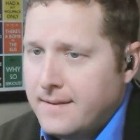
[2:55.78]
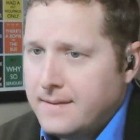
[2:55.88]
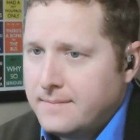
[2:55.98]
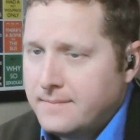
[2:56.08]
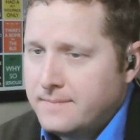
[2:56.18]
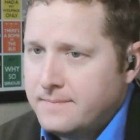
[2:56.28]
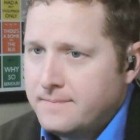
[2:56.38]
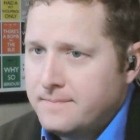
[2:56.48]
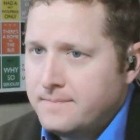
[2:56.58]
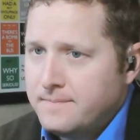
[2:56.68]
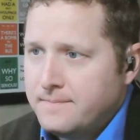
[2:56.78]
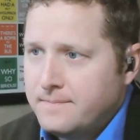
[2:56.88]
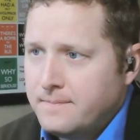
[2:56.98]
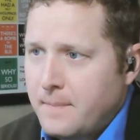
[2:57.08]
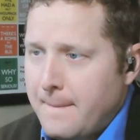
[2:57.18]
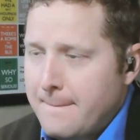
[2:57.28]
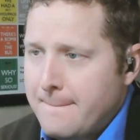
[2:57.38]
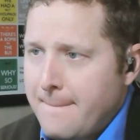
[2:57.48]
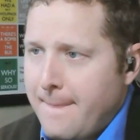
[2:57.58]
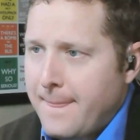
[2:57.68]

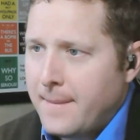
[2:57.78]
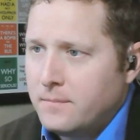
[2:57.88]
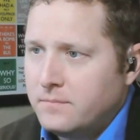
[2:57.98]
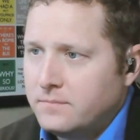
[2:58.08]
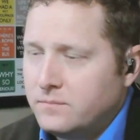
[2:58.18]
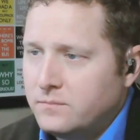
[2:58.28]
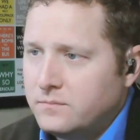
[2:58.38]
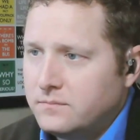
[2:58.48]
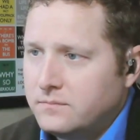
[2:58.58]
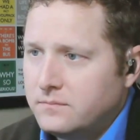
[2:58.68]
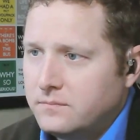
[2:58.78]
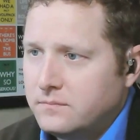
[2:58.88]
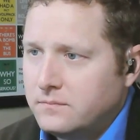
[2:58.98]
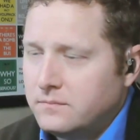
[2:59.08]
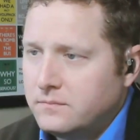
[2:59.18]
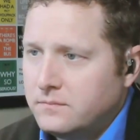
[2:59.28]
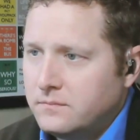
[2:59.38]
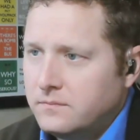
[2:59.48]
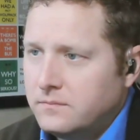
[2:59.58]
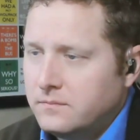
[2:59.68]

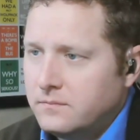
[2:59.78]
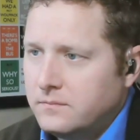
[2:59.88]
This person isn't speaking.